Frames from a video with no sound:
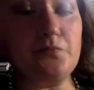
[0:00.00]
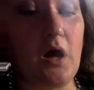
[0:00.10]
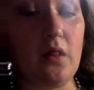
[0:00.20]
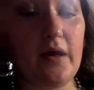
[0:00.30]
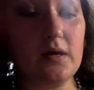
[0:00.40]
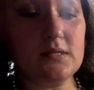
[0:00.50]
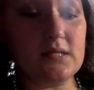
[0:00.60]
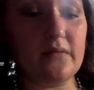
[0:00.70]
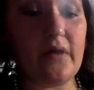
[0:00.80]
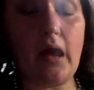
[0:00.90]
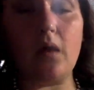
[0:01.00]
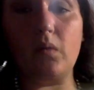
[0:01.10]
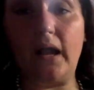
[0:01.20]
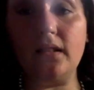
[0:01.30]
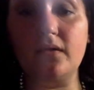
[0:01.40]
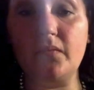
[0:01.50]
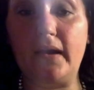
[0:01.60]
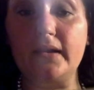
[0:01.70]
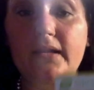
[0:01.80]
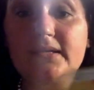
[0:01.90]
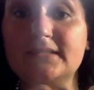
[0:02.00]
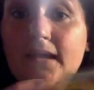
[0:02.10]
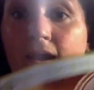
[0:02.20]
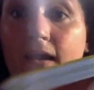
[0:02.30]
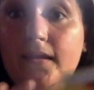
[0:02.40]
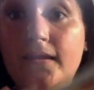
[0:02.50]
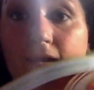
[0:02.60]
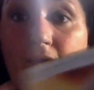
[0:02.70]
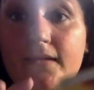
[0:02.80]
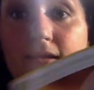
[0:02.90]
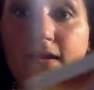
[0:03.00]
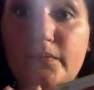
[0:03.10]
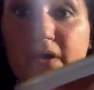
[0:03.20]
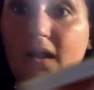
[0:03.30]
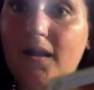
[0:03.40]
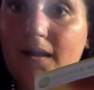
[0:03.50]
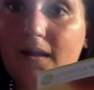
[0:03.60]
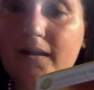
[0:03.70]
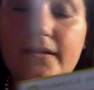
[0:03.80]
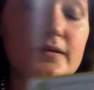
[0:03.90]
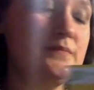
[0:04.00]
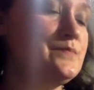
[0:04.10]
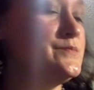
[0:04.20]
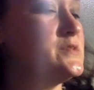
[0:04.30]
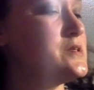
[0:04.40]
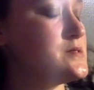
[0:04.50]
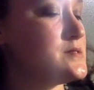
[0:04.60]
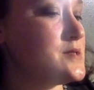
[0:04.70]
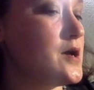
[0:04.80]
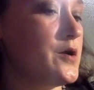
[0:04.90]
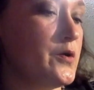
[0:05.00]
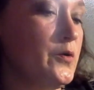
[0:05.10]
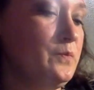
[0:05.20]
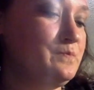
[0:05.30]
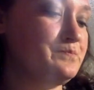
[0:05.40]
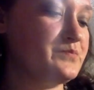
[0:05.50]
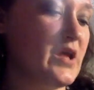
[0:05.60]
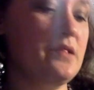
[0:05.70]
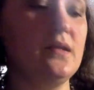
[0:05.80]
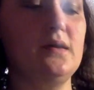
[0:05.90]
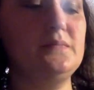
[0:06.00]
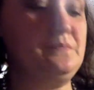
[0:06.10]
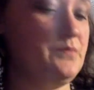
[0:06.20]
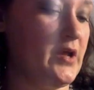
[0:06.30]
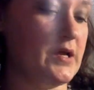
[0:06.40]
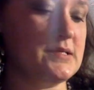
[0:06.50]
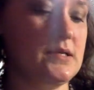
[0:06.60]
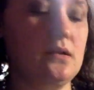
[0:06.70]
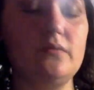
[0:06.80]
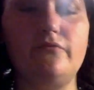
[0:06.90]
all that good stuff. And what I love about it is you get to keep your cod. So, and then, like I said on the